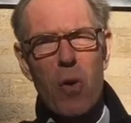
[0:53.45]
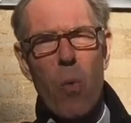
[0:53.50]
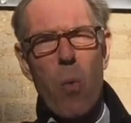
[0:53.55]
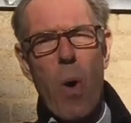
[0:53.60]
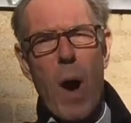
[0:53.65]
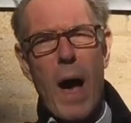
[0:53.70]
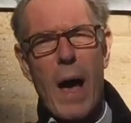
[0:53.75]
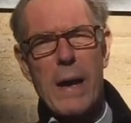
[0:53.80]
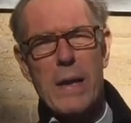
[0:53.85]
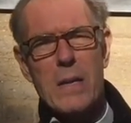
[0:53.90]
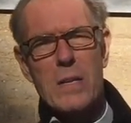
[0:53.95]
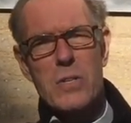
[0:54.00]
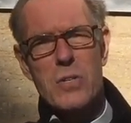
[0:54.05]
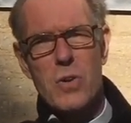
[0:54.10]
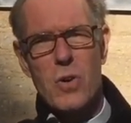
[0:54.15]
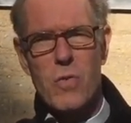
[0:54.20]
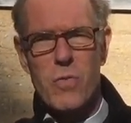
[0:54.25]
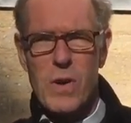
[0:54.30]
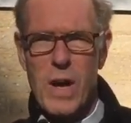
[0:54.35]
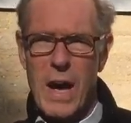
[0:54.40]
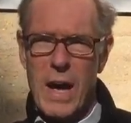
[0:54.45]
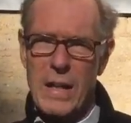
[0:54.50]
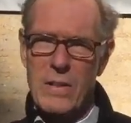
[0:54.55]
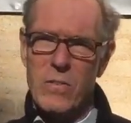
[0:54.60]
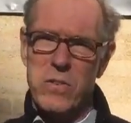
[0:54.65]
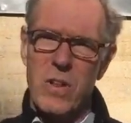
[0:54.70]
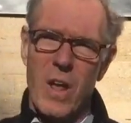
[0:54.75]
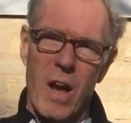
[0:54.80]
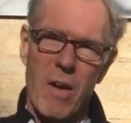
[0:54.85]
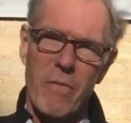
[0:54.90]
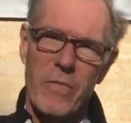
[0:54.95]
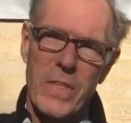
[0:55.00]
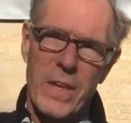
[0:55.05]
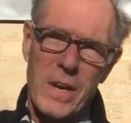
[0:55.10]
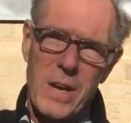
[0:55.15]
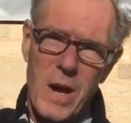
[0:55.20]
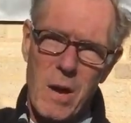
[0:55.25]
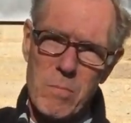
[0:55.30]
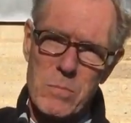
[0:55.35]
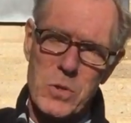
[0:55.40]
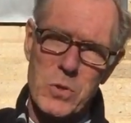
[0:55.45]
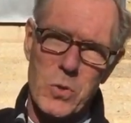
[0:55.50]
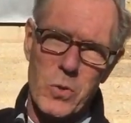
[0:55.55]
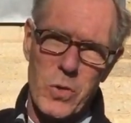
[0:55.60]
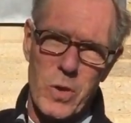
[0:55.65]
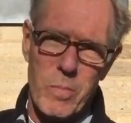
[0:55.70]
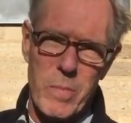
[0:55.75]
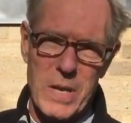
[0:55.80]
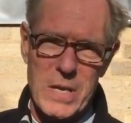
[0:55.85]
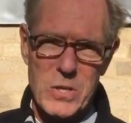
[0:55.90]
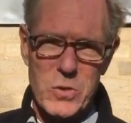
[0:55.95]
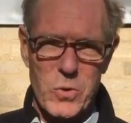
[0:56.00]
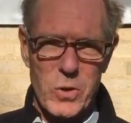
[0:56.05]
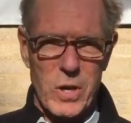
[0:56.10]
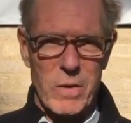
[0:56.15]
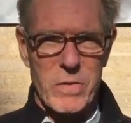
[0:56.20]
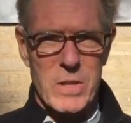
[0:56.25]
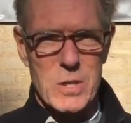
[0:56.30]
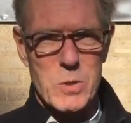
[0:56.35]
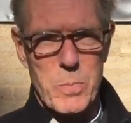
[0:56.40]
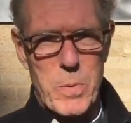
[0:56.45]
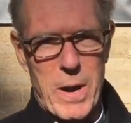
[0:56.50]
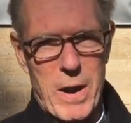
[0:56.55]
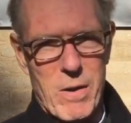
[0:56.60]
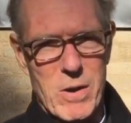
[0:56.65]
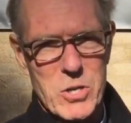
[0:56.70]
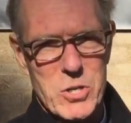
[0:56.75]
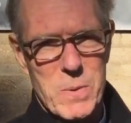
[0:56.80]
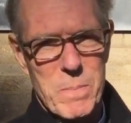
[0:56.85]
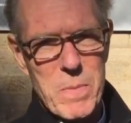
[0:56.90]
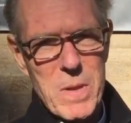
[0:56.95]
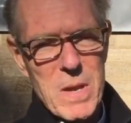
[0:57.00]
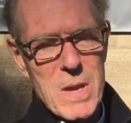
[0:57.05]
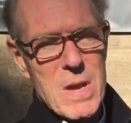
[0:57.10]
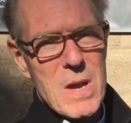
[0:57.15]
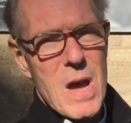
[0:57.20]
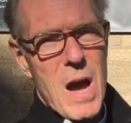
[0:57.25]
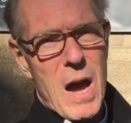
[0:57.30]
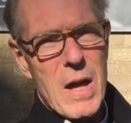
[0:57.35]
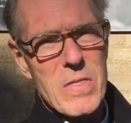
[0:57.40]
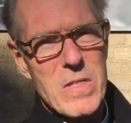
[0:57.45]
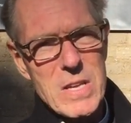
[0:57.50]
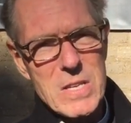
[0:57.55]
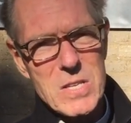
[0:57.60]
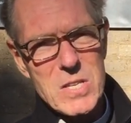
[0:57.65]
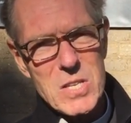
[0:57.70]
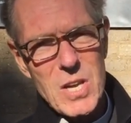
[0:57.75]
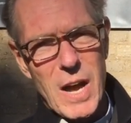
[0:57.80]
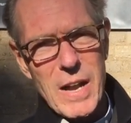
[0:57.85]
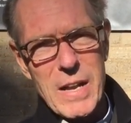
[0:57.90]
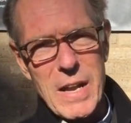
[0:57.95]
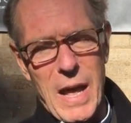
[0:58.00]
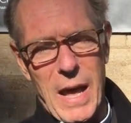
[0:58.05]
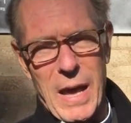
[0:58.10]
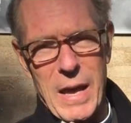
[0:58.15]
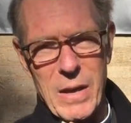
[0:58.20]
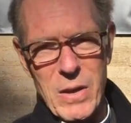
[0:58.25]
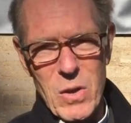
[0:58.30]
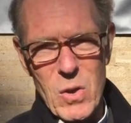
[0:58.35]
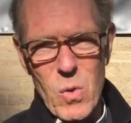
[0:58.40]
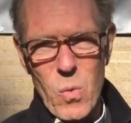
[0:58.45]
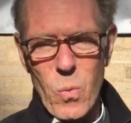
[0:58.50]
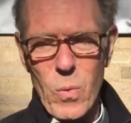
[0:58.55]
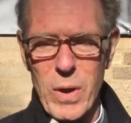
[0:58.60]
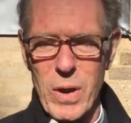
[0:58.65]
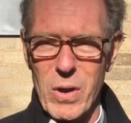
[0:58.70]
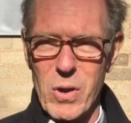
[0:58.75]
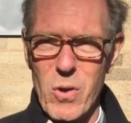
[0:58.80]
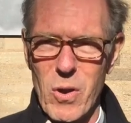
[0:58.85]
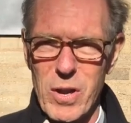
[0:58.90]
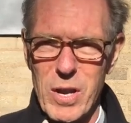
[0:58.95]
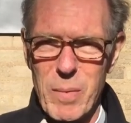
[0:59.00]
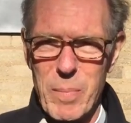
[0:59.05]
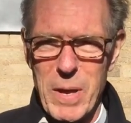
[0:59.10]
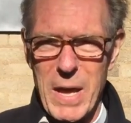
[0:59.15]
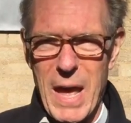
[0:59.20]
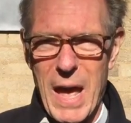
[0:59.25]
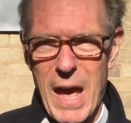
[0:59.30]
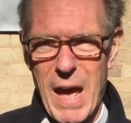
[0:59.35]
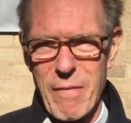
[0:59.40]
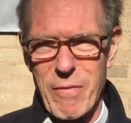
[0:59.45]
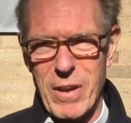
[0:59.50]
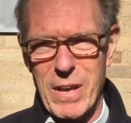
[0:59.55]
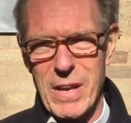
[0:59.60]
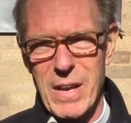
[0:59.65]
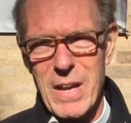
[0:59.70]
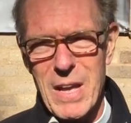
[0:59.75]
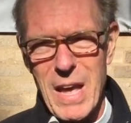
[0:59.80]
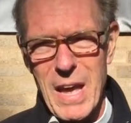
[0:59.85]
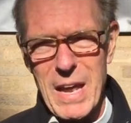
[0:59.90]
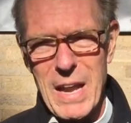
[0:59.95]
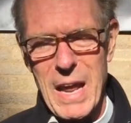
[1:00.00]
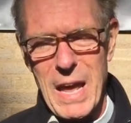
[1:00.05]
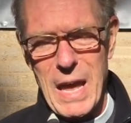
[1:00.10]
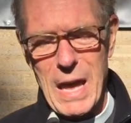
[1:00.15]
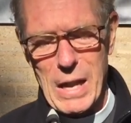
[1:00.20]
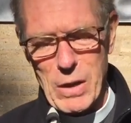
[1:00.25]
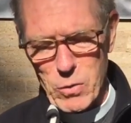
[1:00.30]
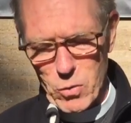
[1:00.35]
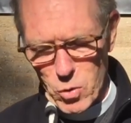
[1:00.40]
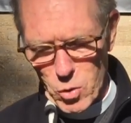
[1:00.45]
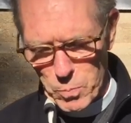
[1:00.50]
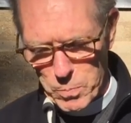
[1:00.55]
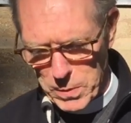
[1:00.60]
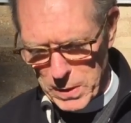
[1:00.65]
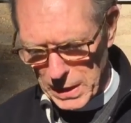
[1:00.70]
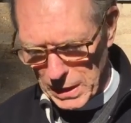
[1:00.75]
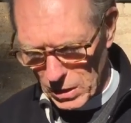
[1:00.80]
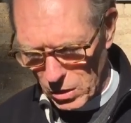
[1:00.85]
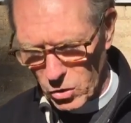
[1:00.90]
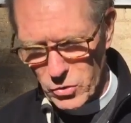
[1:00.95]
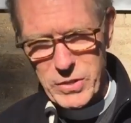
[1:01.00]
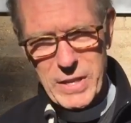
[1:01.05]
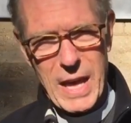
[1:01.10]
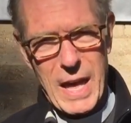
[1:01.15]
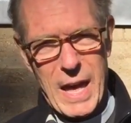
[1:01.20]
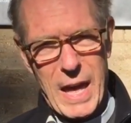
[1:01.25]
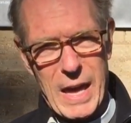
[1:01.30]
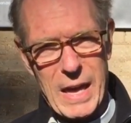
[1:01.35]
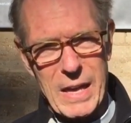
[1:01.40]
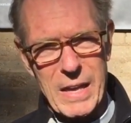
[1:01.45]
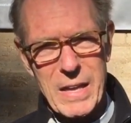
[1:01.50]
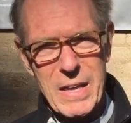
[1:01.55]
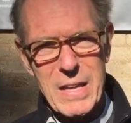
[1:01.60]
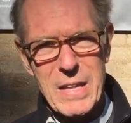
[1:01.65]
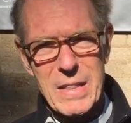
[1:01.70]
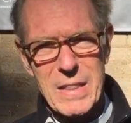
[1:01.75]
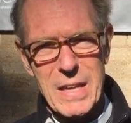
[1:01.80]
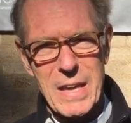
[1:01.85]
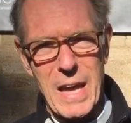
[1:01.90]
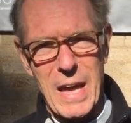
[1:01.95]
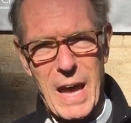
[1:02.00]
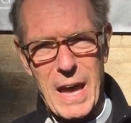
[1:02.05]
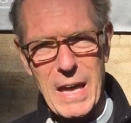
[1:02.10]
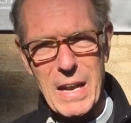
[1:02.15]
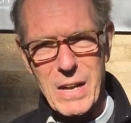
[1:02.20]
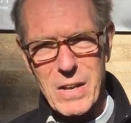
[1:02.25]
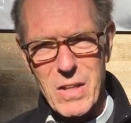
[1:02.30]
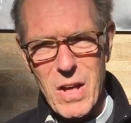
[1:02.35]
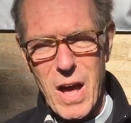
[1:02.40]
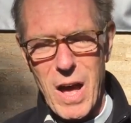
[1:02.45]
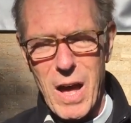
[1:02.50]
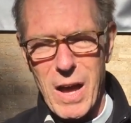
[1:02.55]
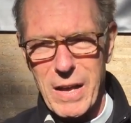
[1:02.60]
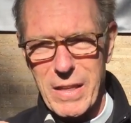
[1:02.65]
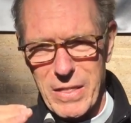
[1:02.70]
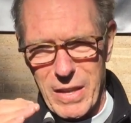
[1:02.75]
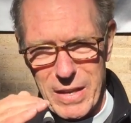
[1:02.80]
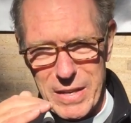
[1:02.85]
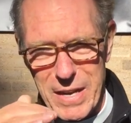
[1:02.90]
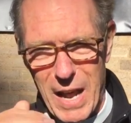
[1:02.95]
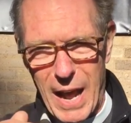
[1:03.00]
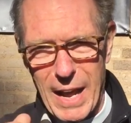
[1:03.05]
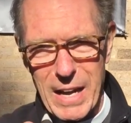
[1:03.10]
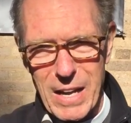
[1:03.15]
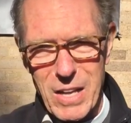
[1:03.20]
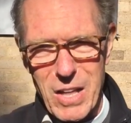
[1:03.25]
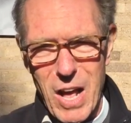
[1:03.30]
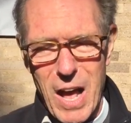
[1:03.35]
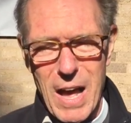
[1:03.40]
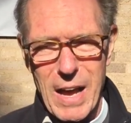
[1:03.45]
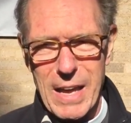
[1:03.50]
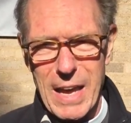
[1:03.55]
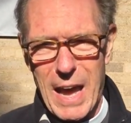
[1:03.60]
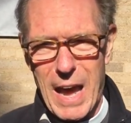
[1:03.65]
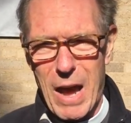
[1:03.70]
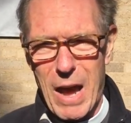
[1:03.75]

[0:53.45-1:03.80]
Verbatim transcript: the wideness of God's love that comes through the ministry of this parish. On this Sunday, we are going to be having an annual Peel Day. The 8 o'clock, the 9 o'clock